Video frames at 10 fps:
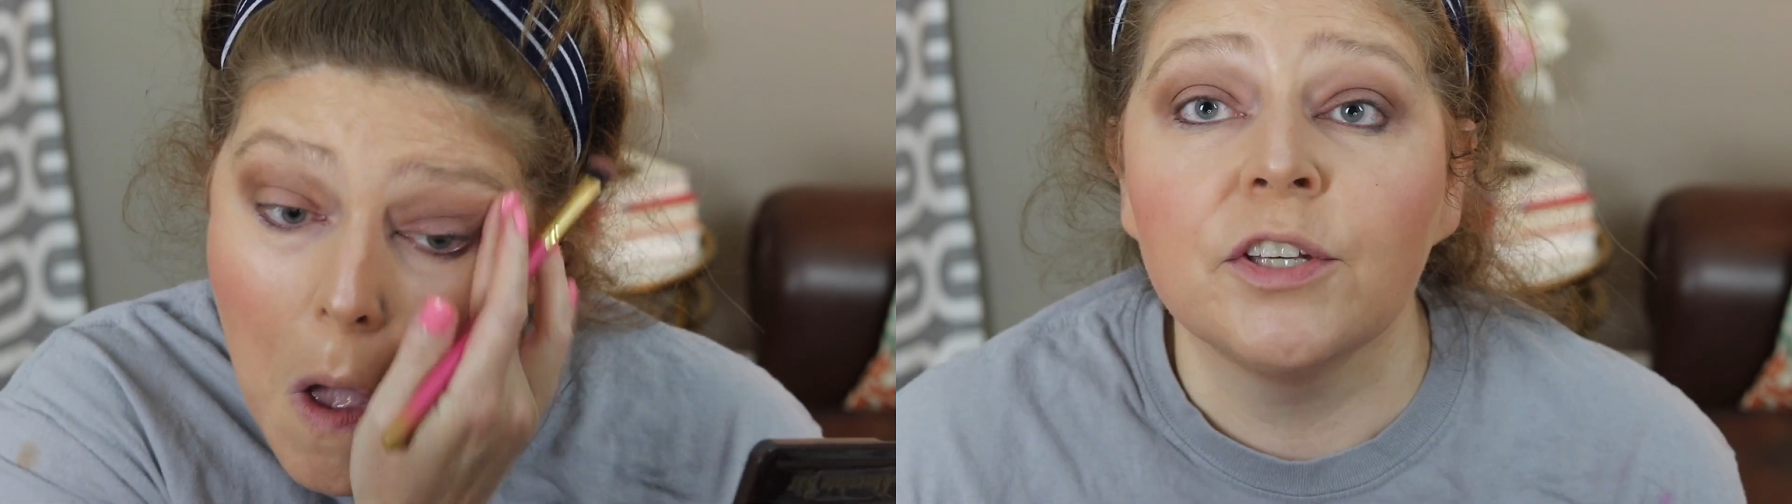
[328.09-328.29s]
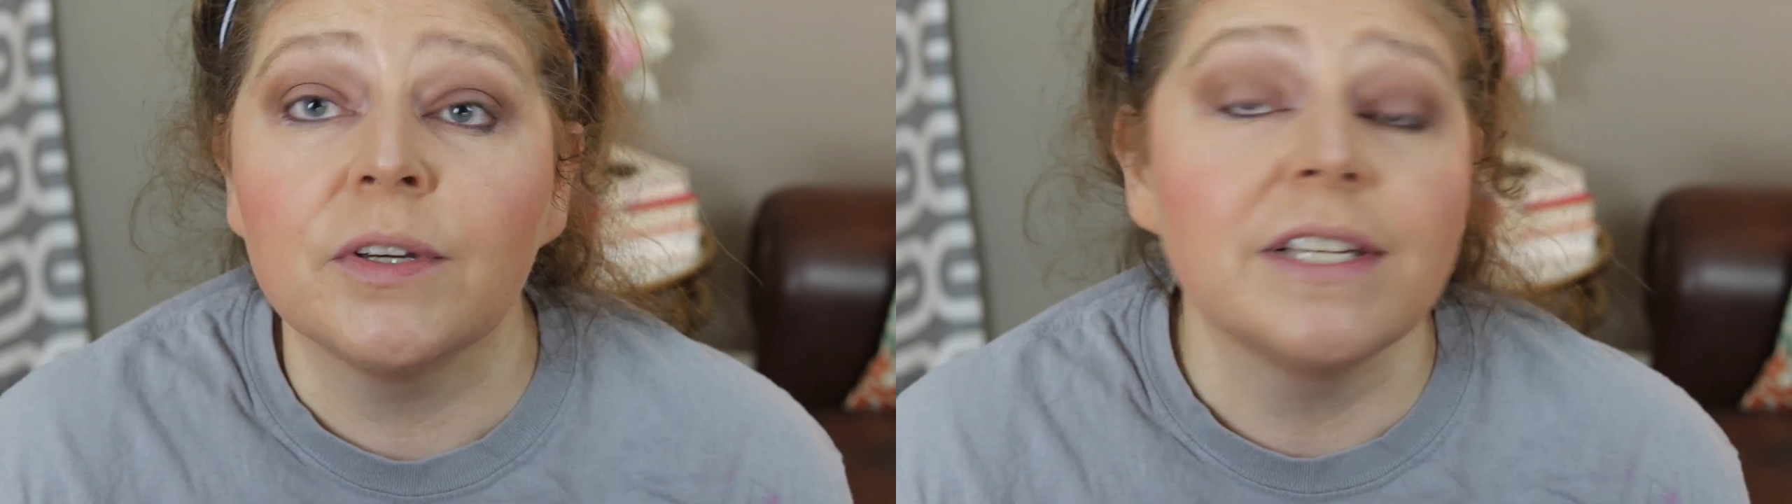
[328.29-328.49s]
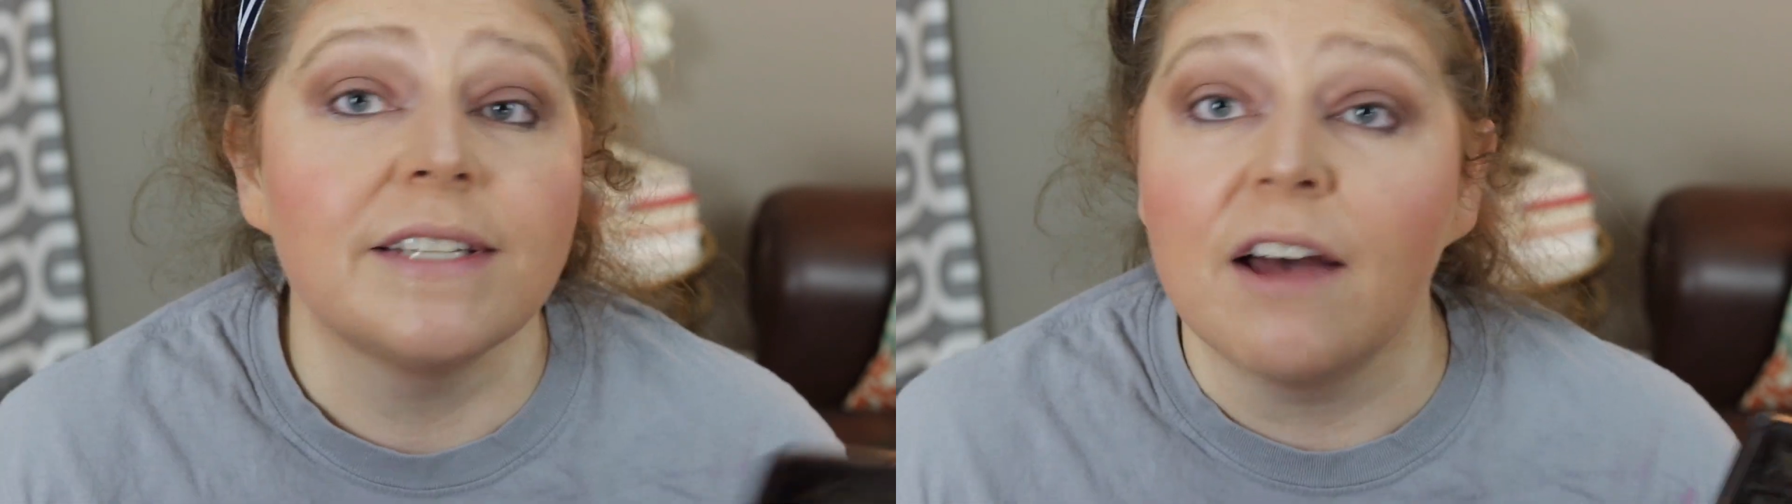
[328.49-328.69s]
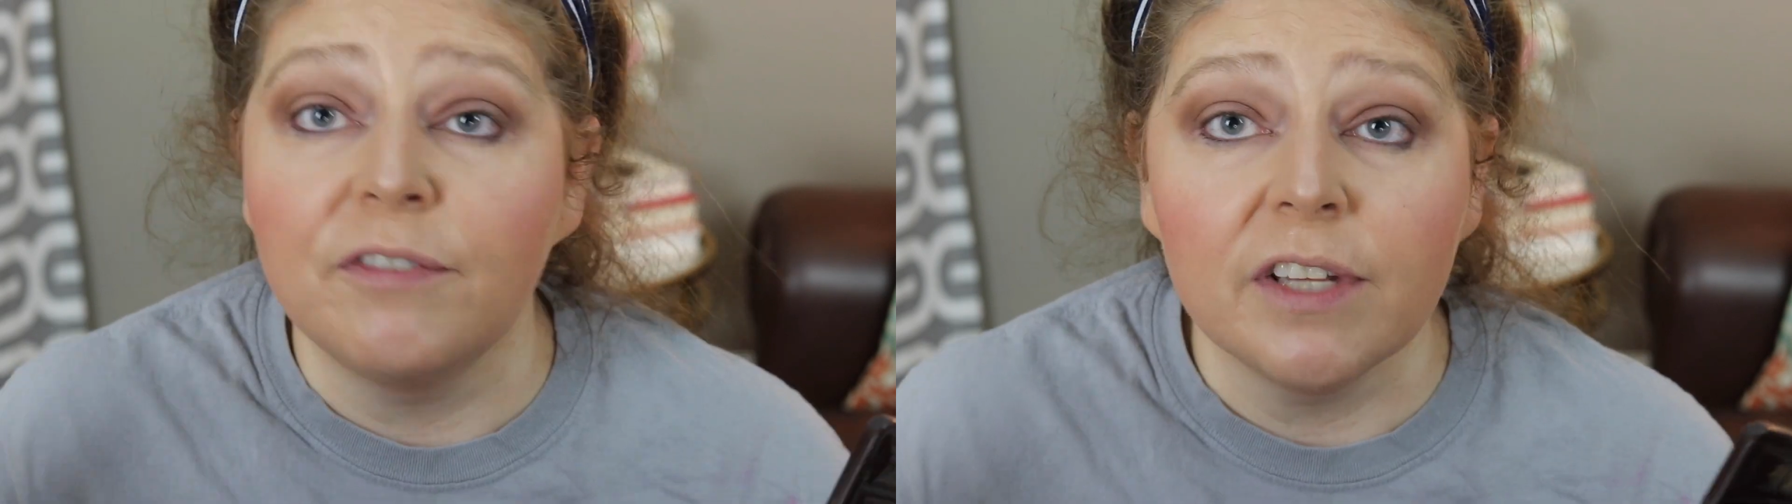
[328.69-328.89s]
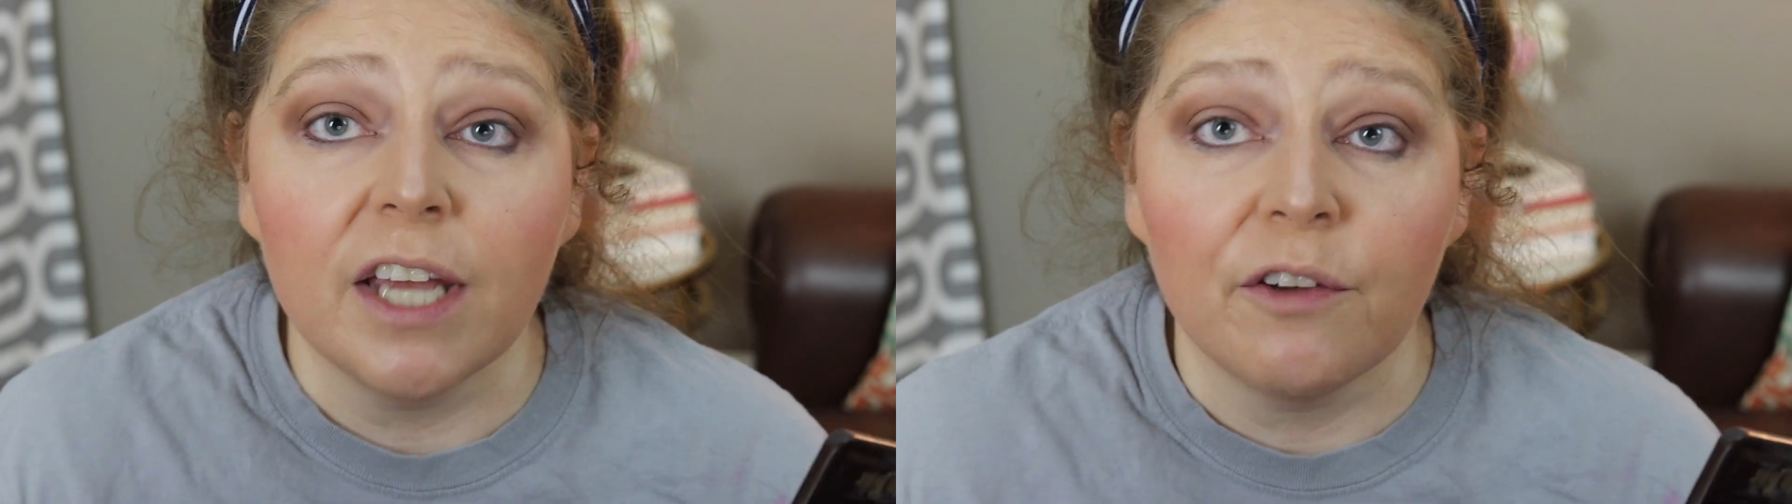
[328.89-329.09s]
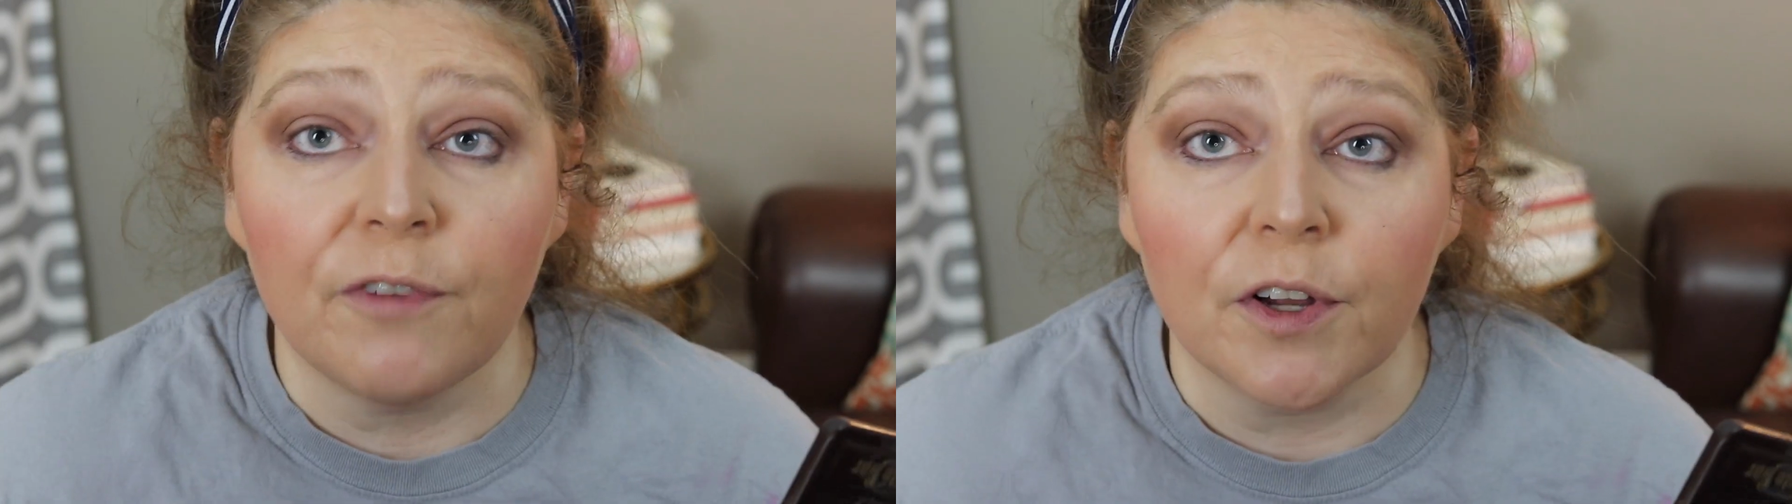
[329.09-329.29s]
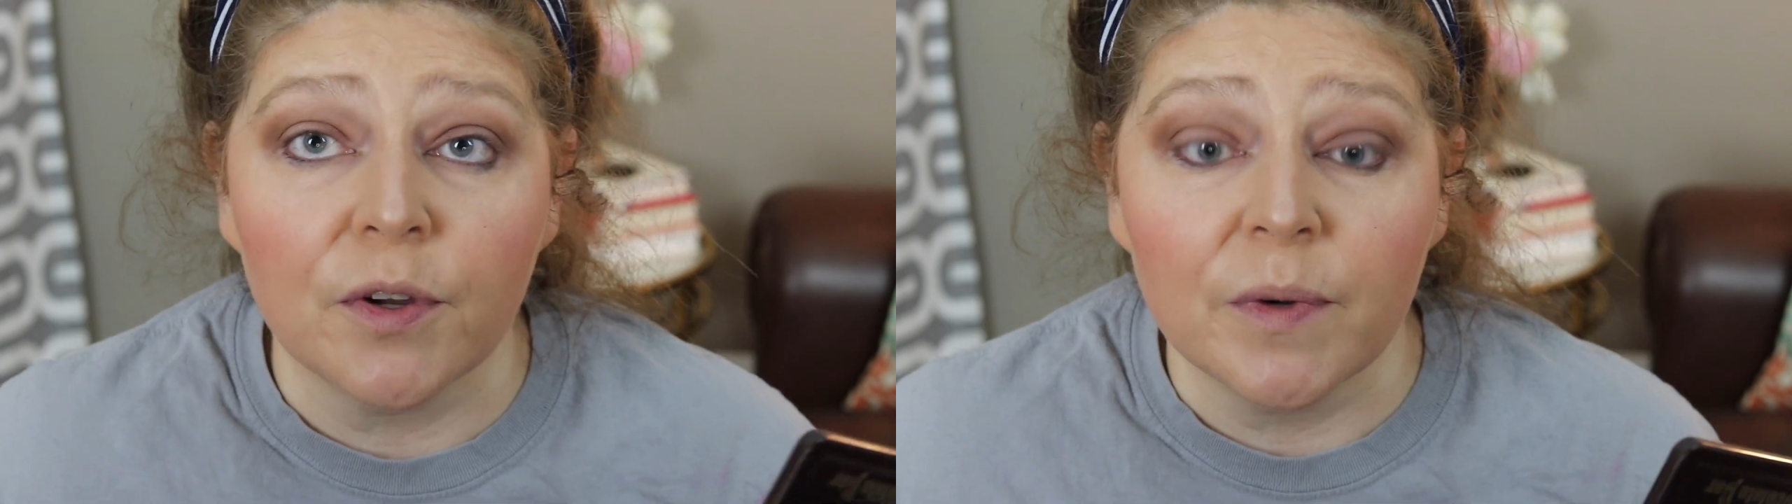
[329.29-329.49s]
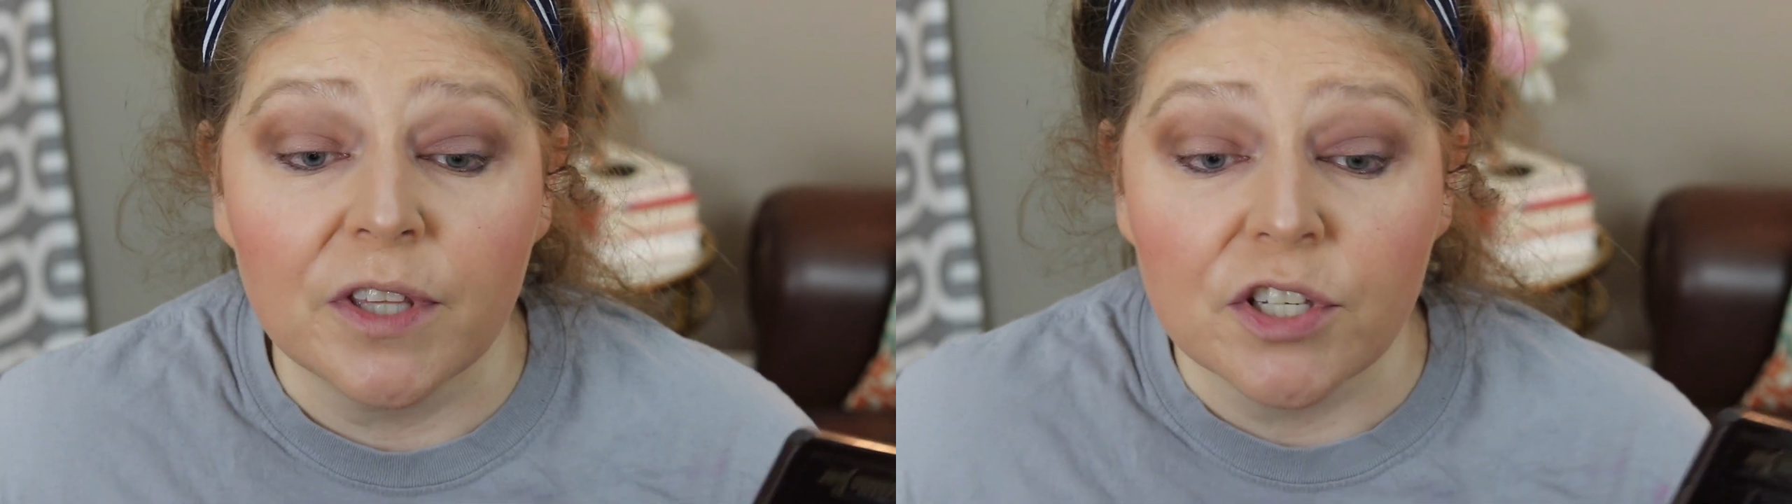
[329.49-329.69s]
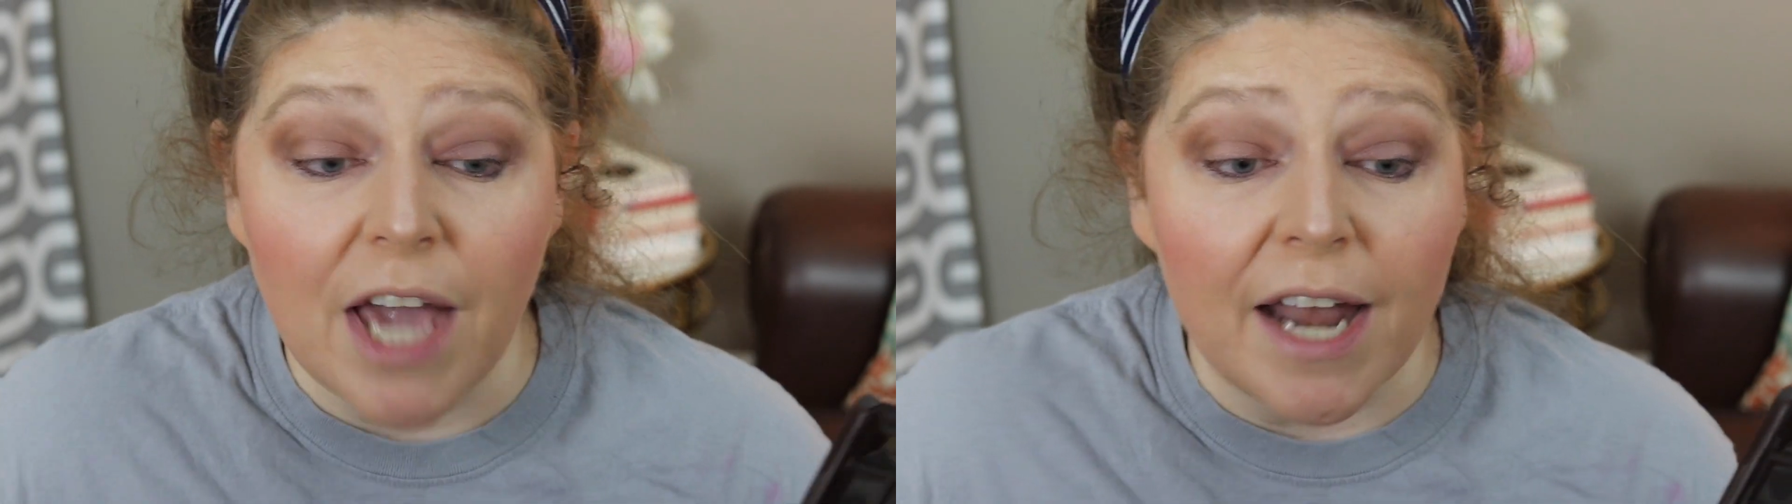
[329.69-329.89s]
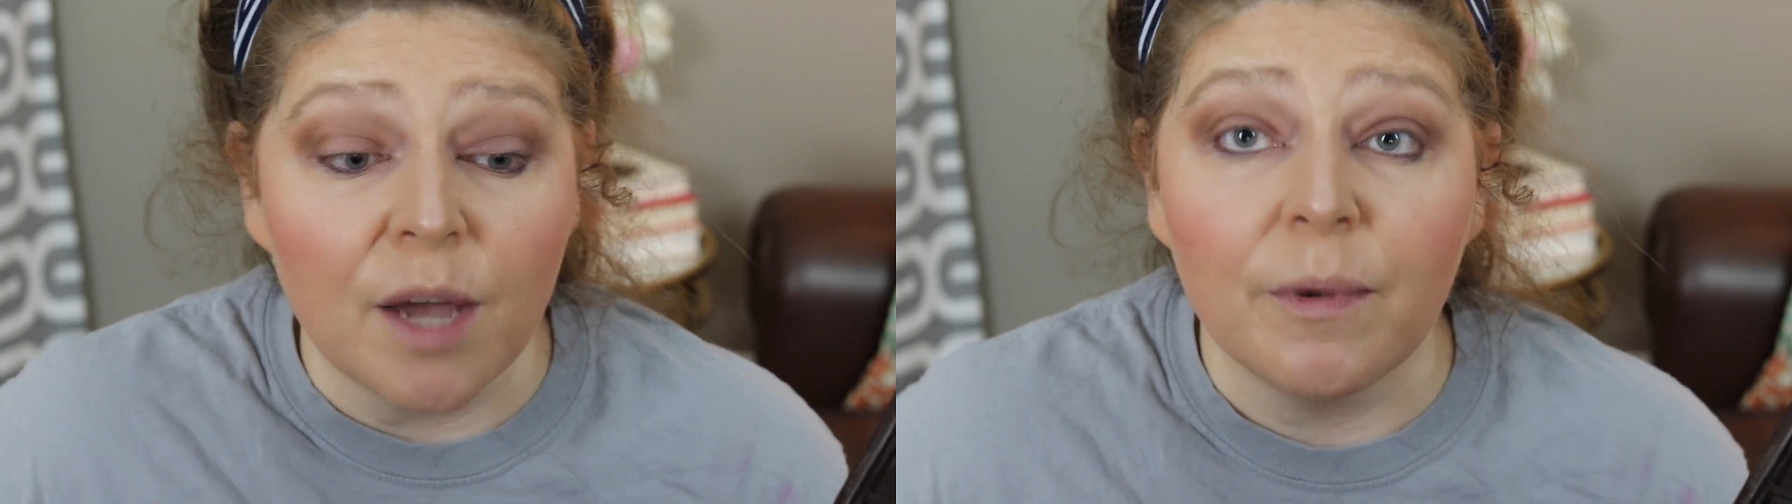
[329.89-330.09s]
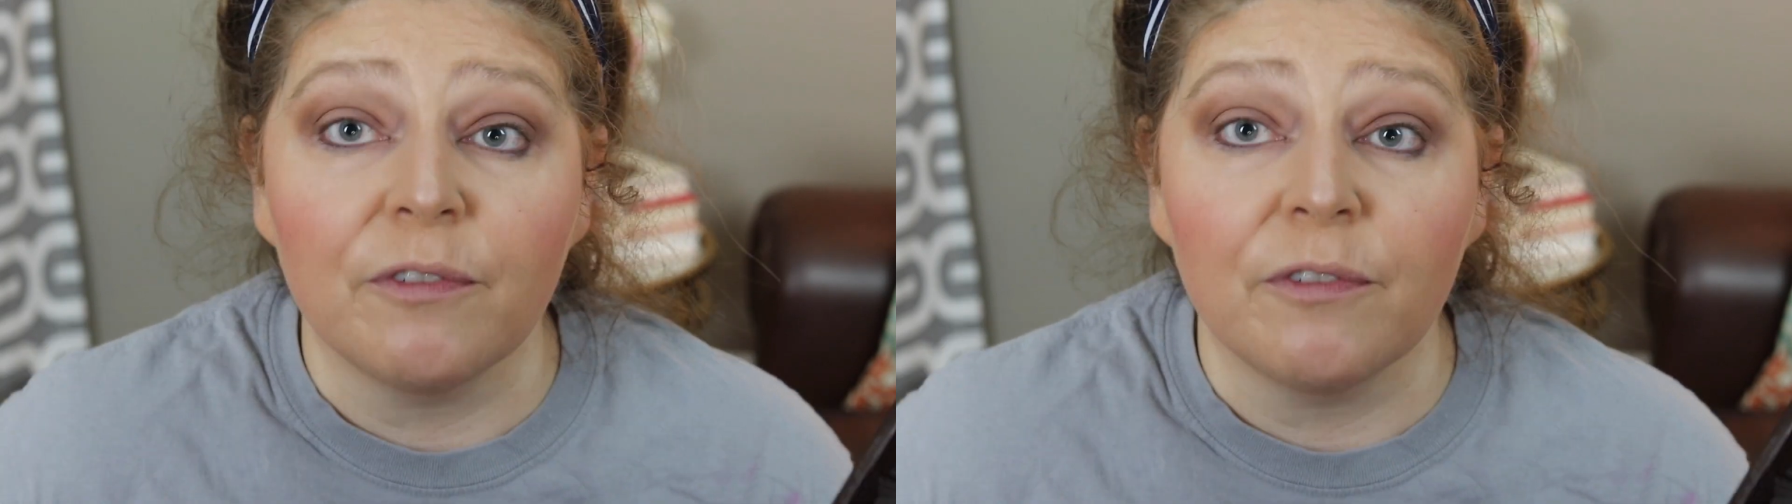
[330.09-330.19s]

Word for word: You could definitely go further with the shadow,